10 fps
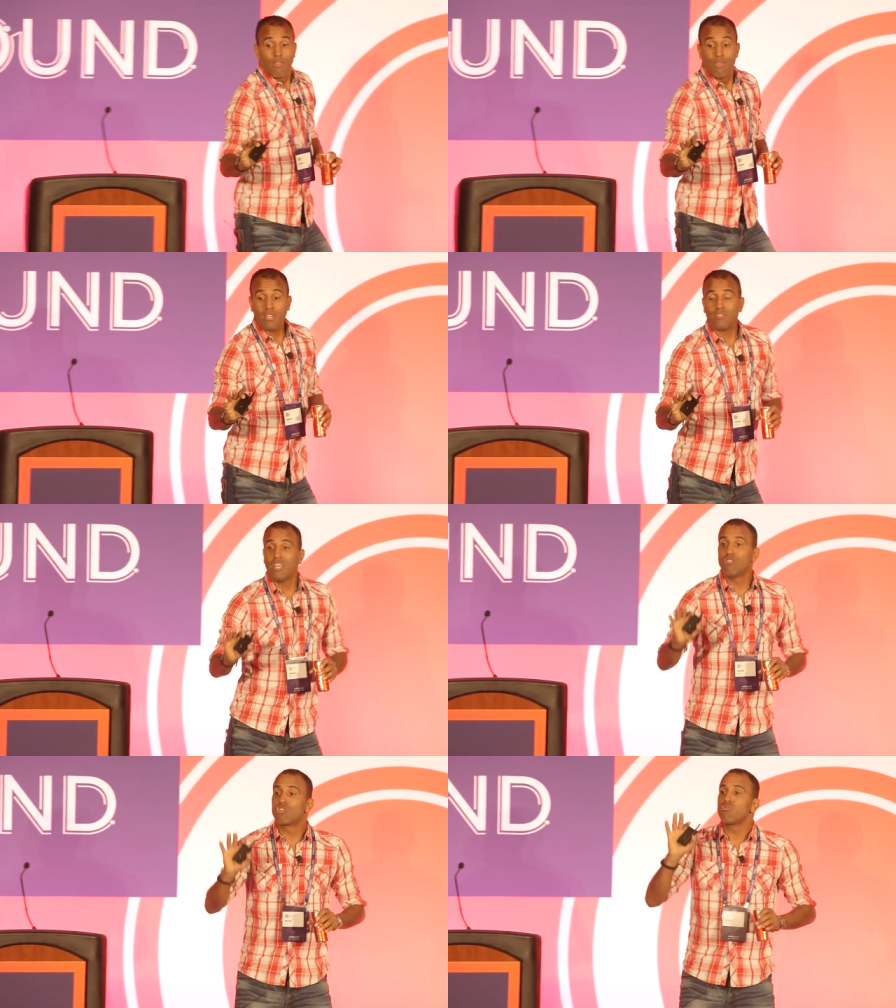This
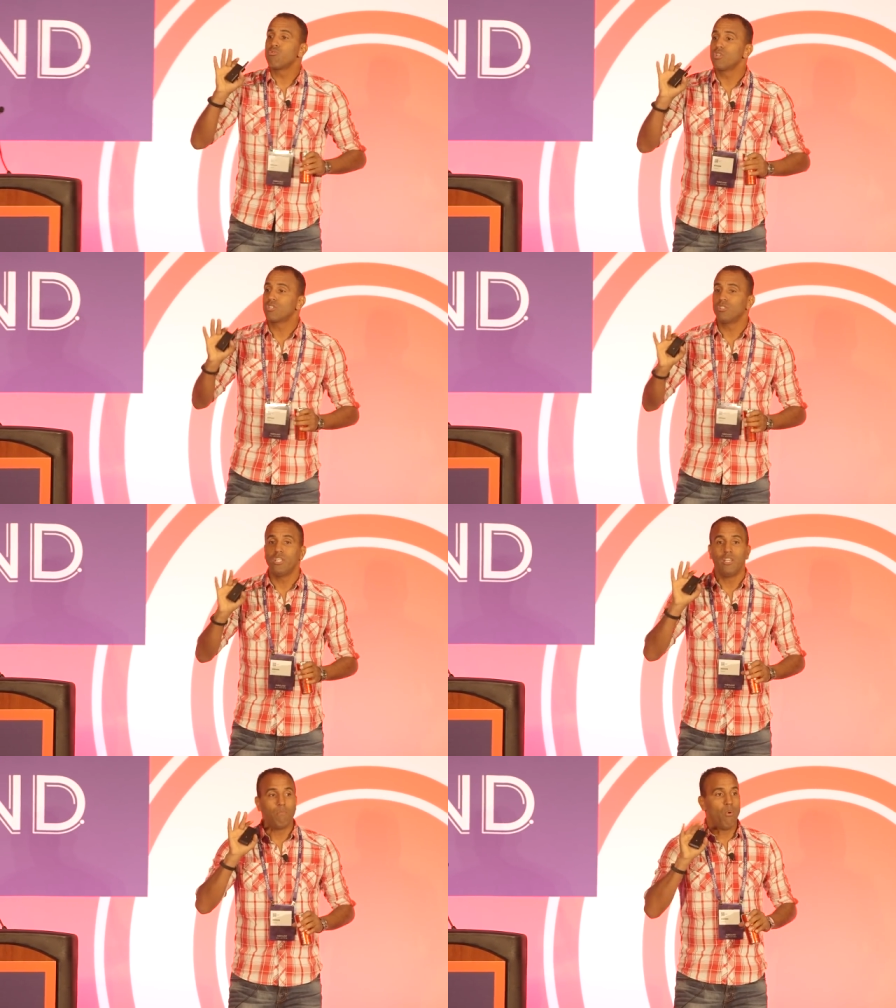is
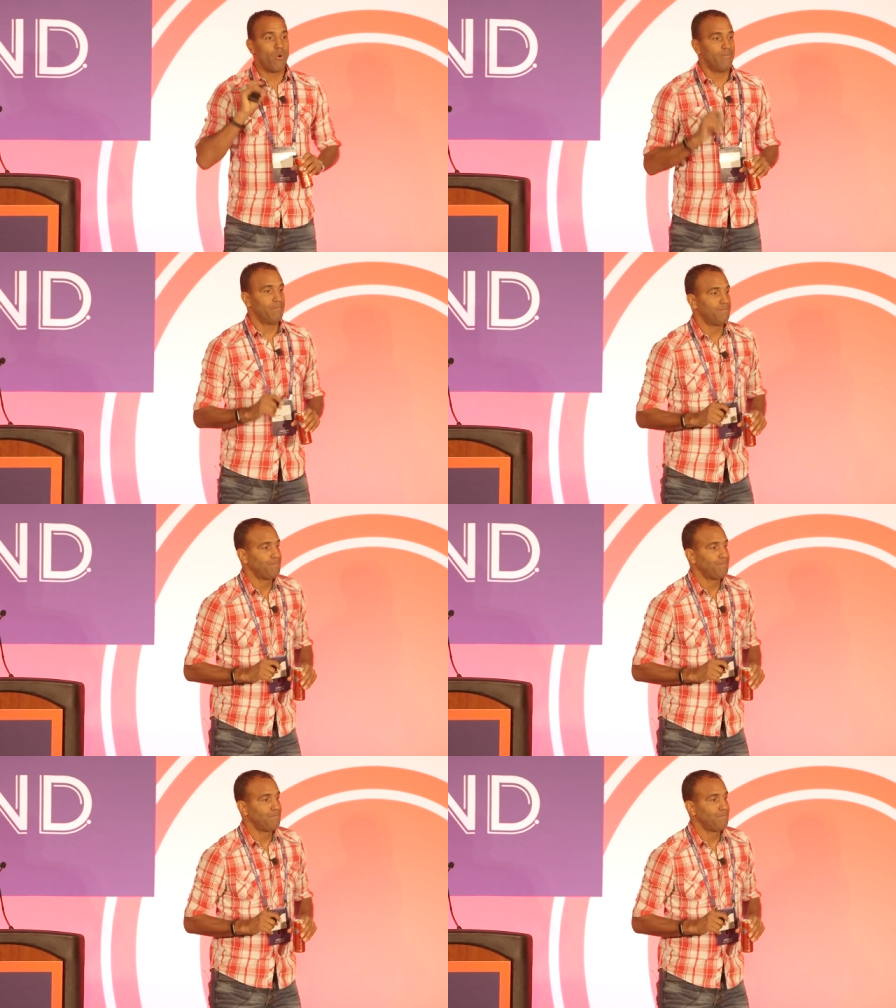critically important.